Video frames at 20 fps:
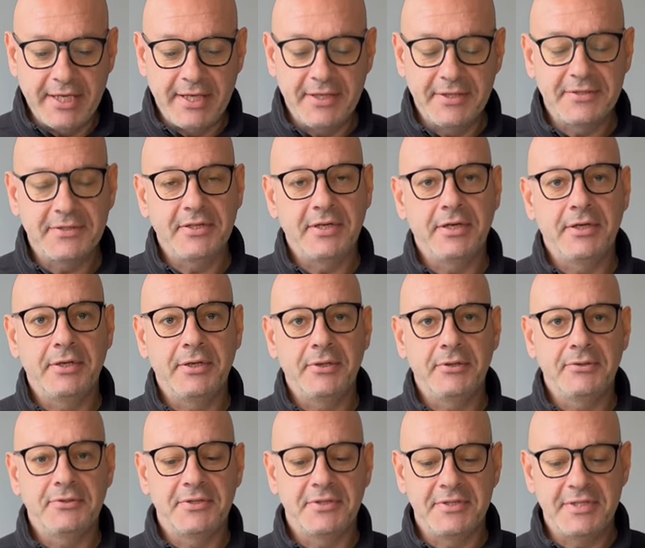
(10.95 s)
So
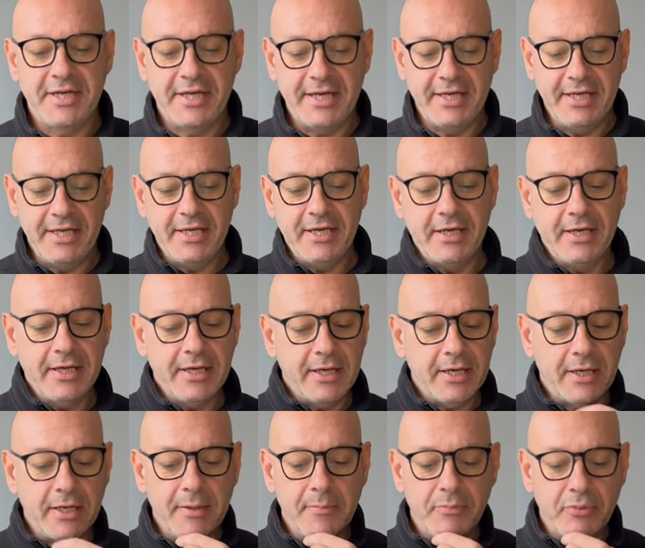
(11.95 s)
today
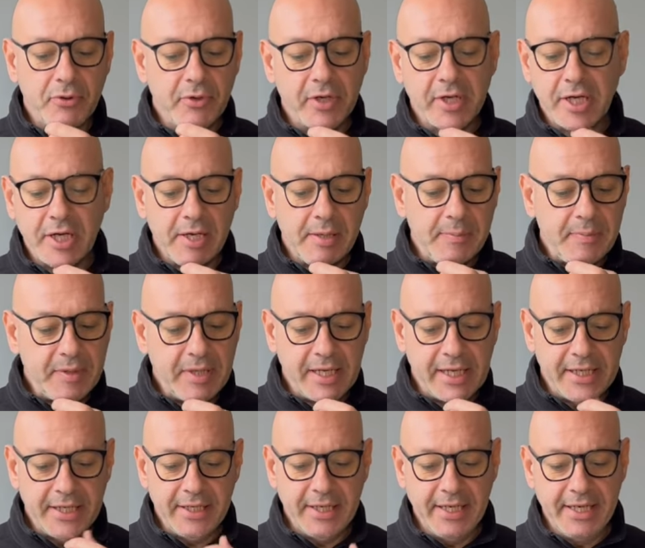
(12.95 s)
I'm brewing up
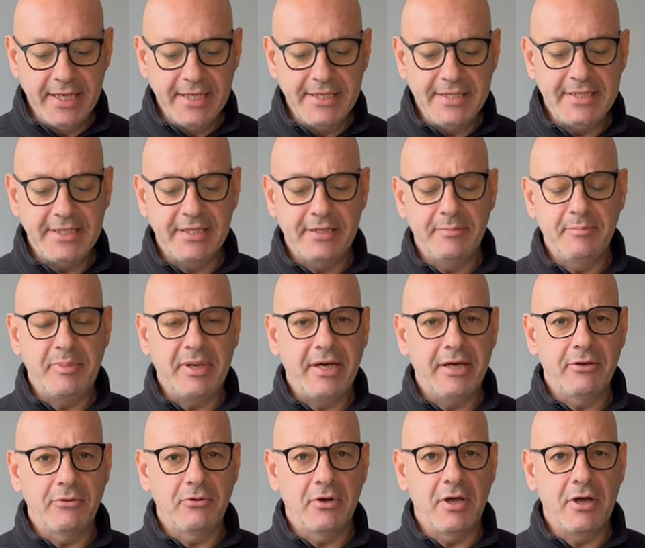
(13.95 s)
an Indian
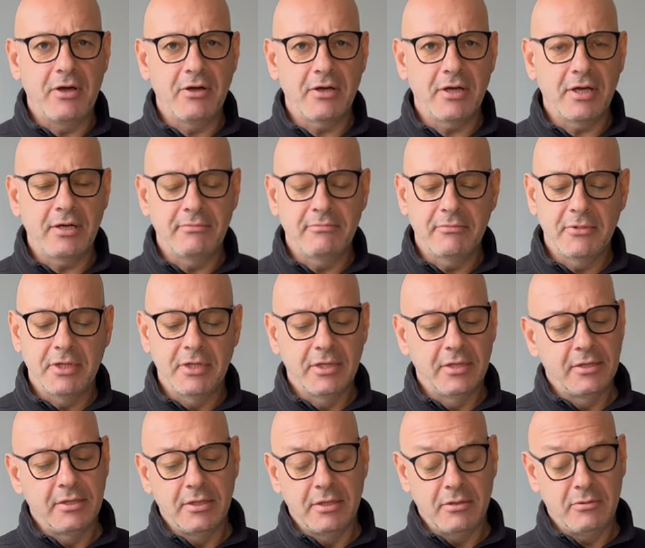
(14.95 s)
Pale Lager,
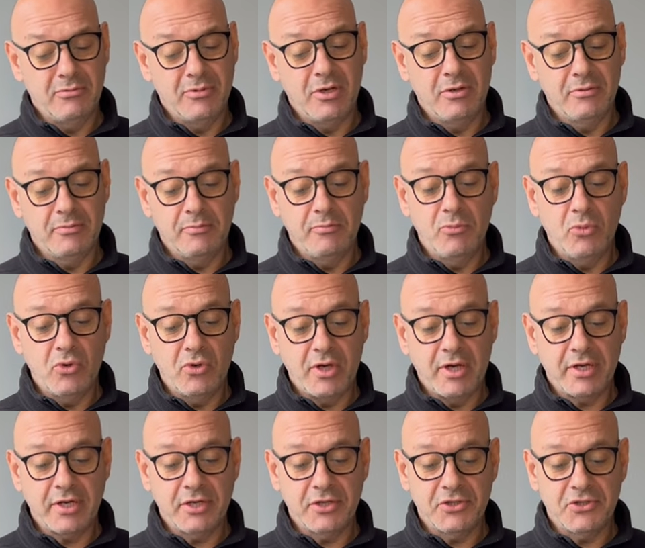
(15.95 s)
well more
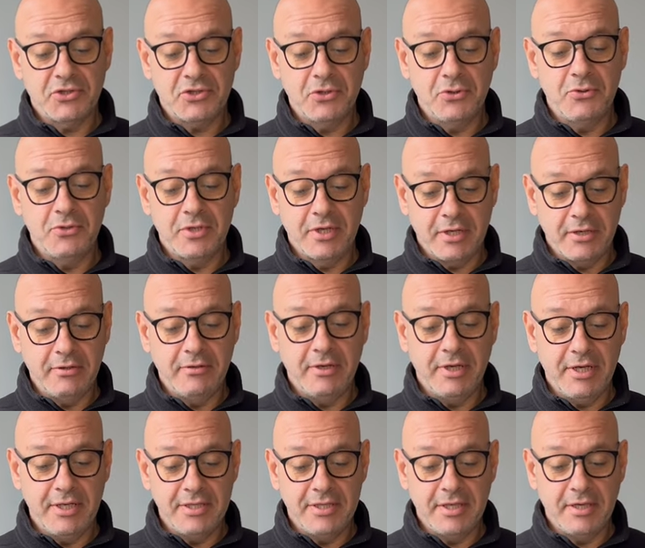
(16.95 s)
like a pseudo
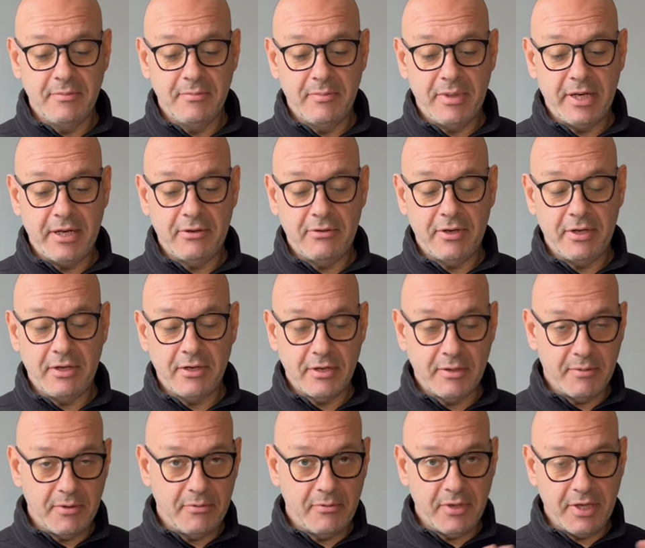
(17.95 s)
Indian Pale Lager,
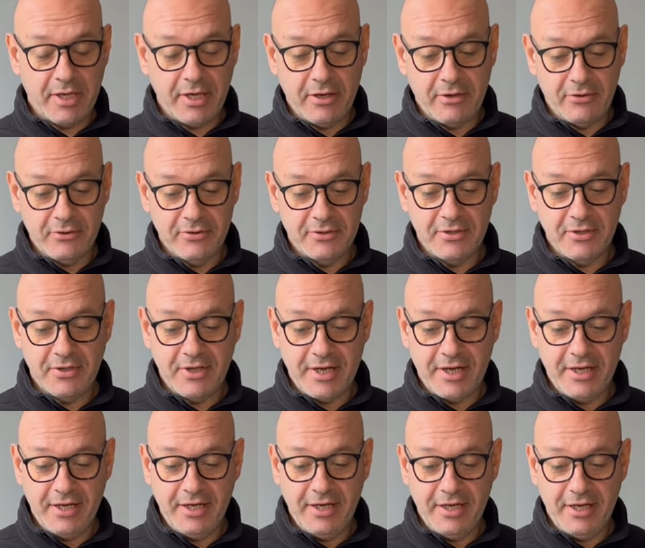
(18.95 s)
but we'll get onto
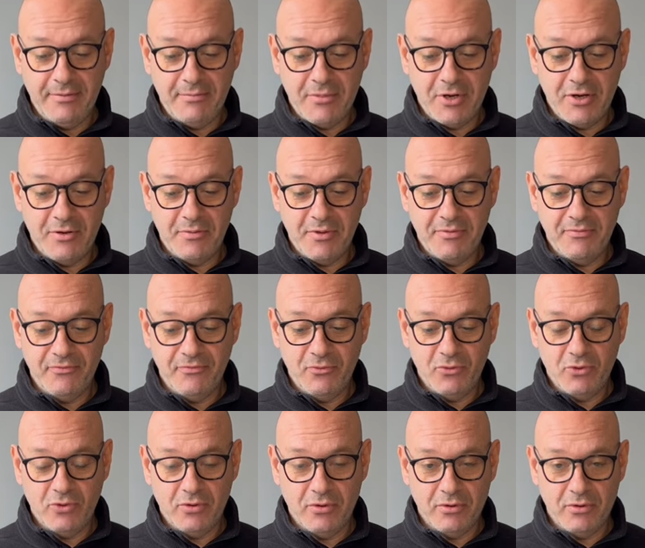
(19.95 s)
that in a moment,
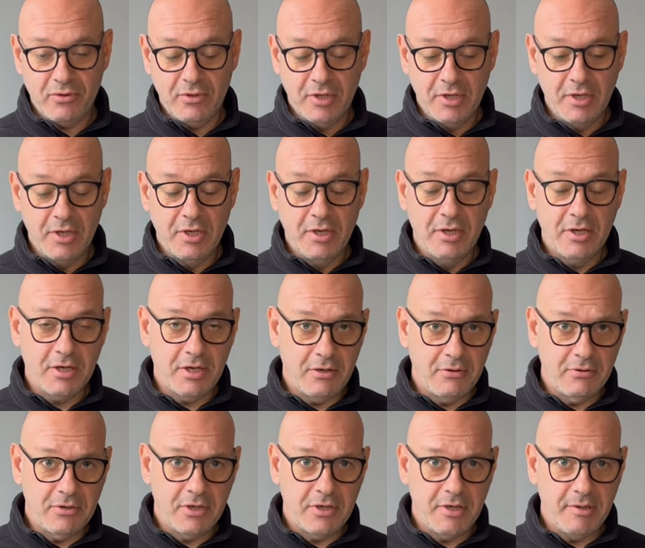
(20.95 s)
or
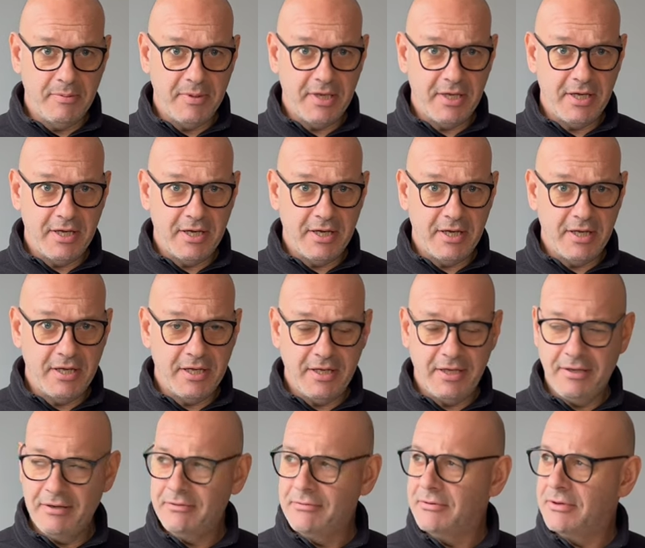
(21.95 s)
cold
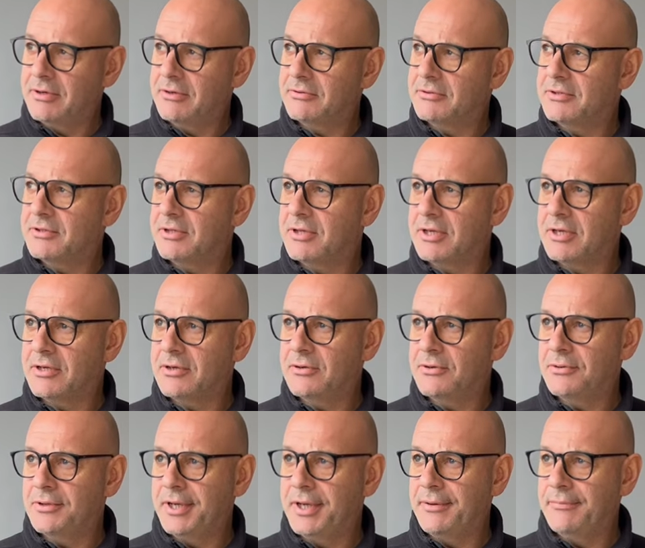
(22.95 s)
IPA, what else do they
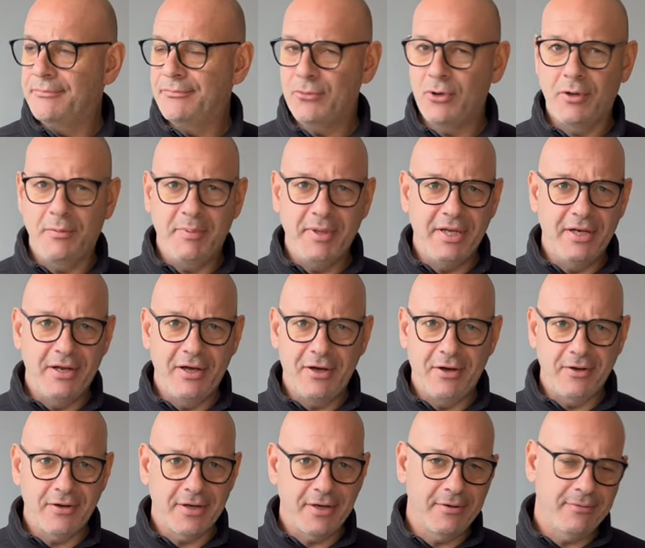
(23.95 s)
call it, hoppy
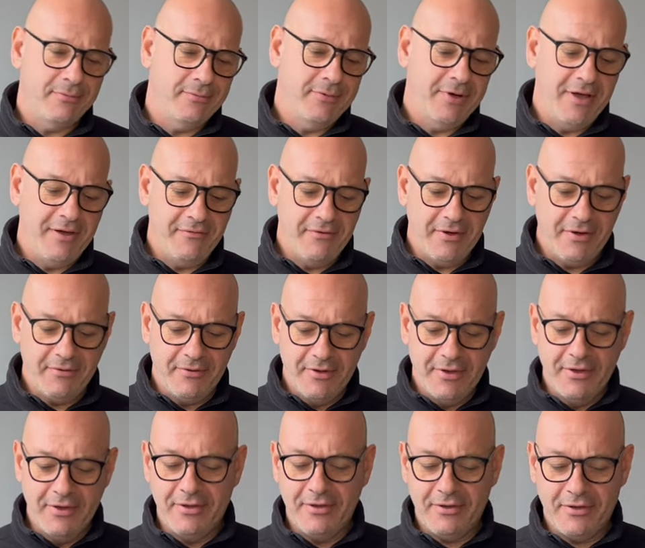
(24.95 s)
lager, whatever
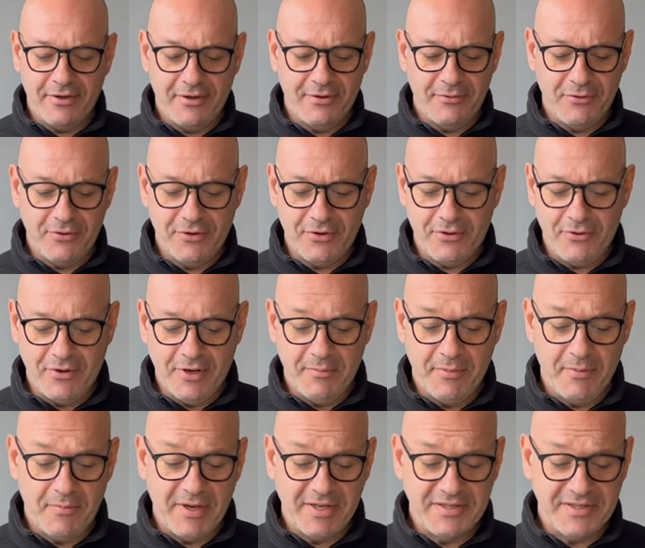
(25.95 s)
I don't want to call it,
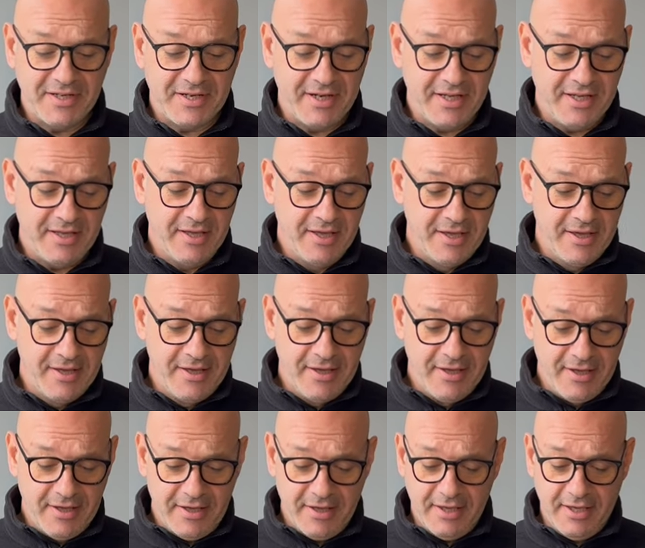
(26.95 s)
but basically
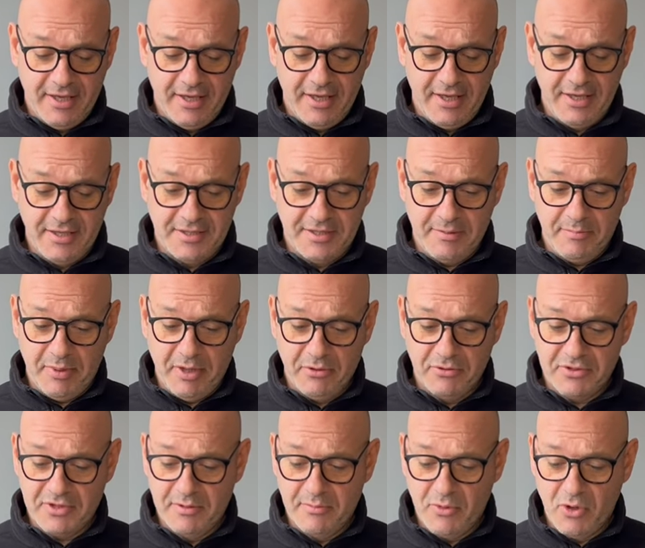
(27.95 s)
it is
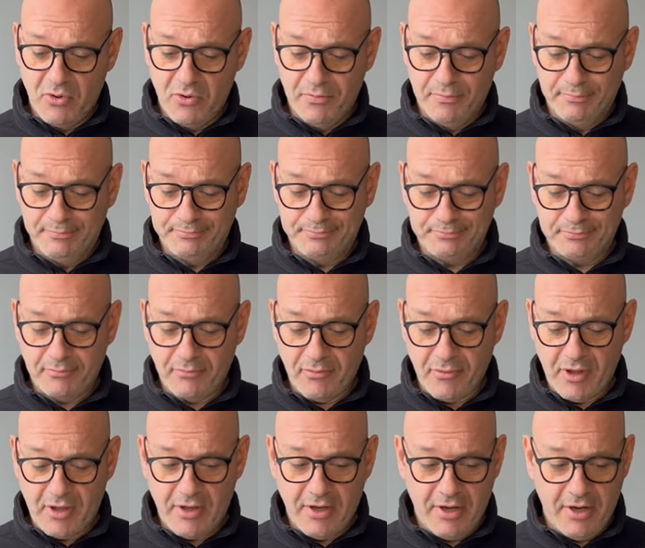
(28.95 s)
Pilsner malt,
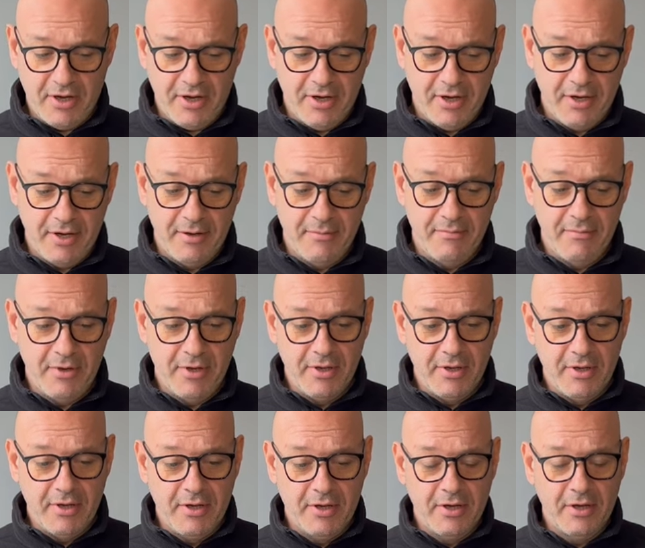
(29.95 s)
um,
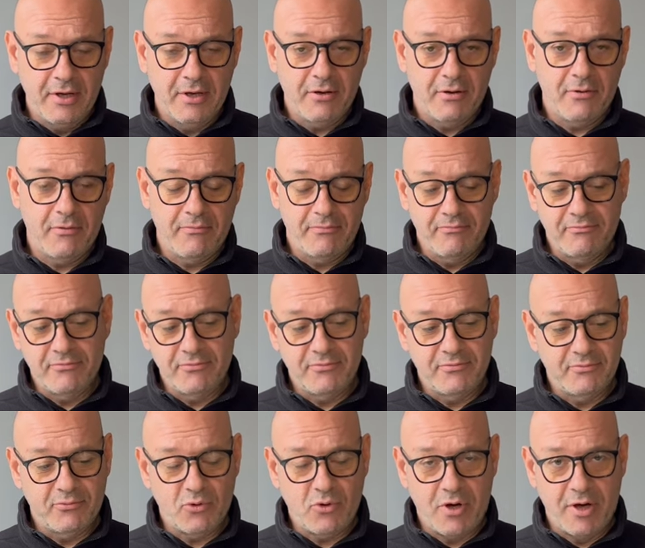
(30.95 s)

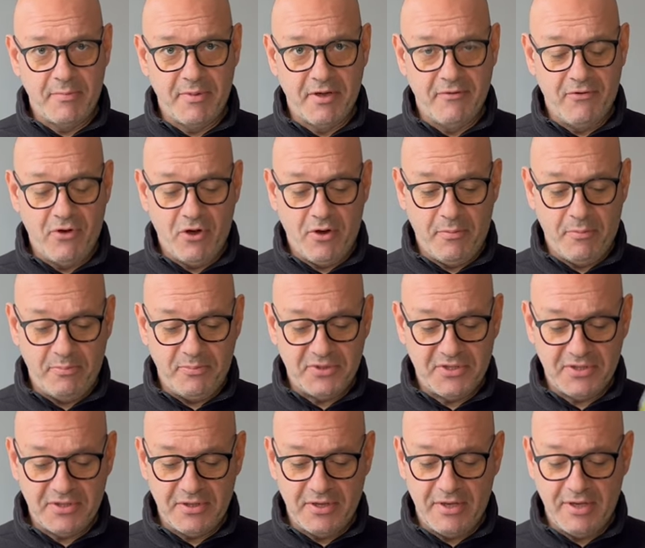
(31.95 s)
quite a bit of
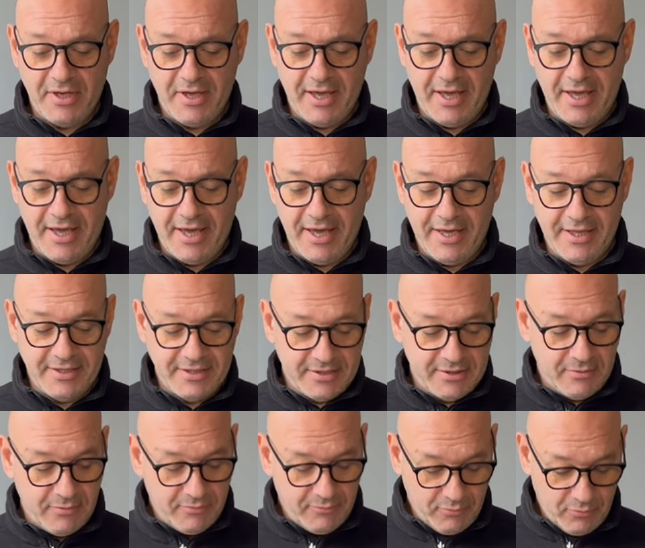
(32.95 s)
hops, and
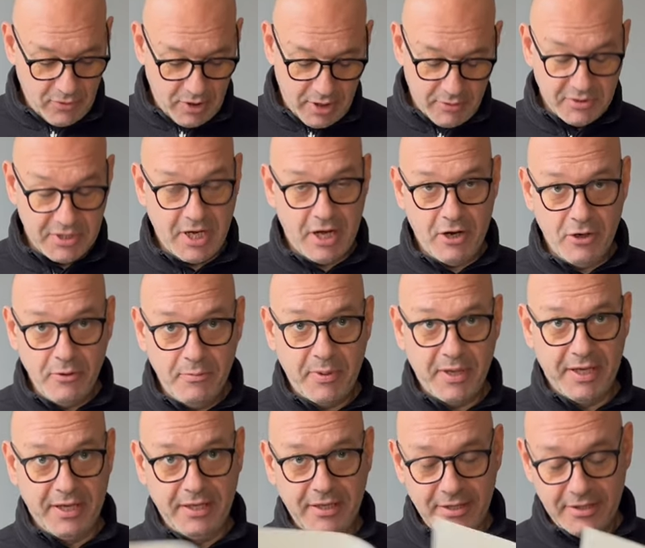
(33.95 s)
I was
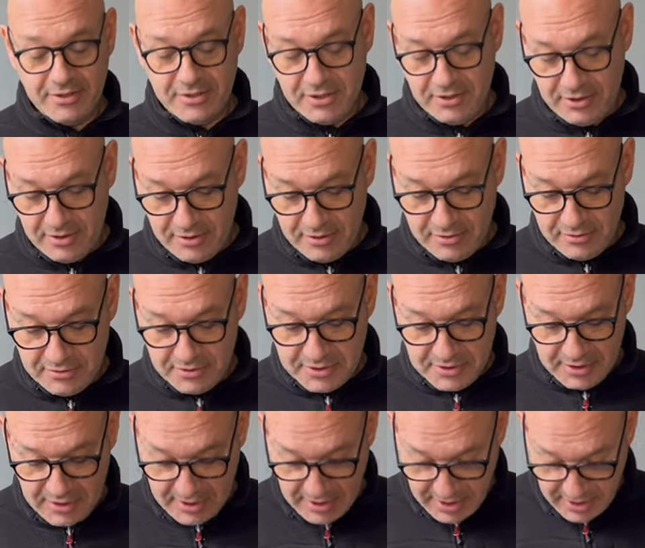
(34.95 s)
hoping to use
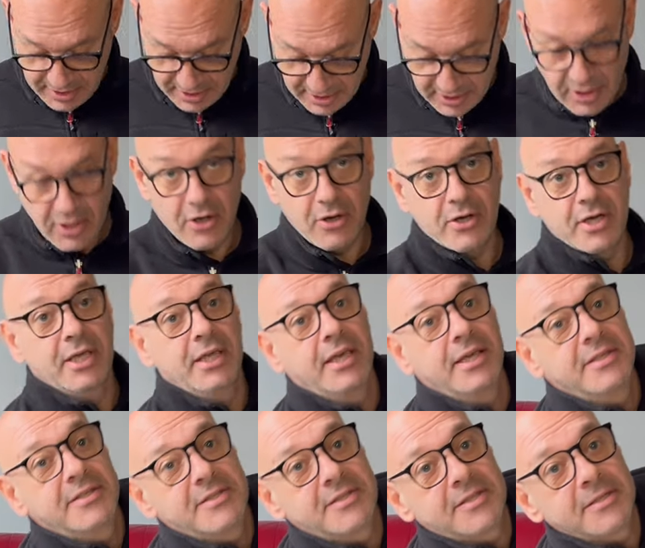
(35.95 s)
uh, lager
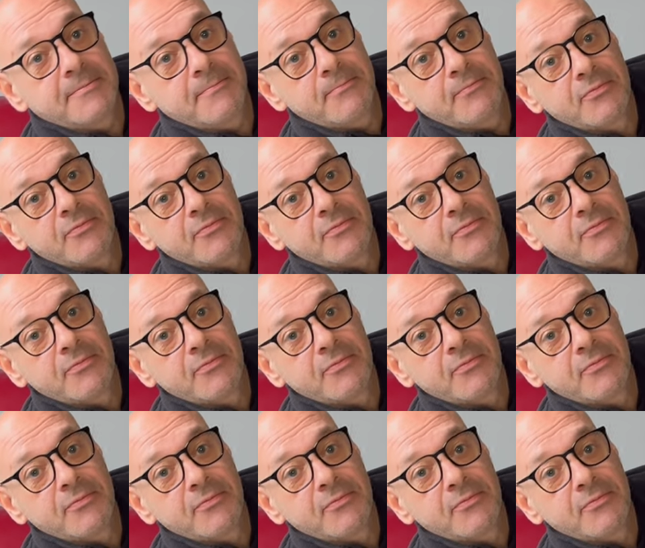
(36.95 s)
yeast,